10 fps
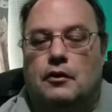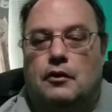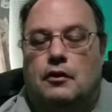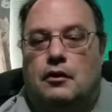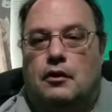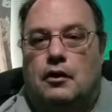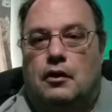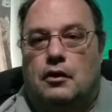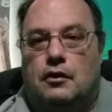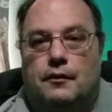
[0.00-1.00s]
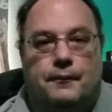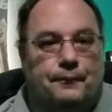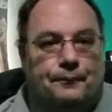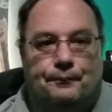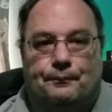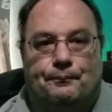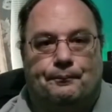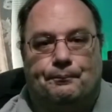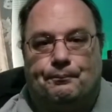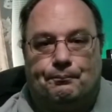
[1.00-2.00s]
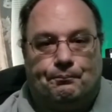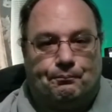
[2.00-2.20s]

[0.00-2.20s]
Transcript: Nobody speaks.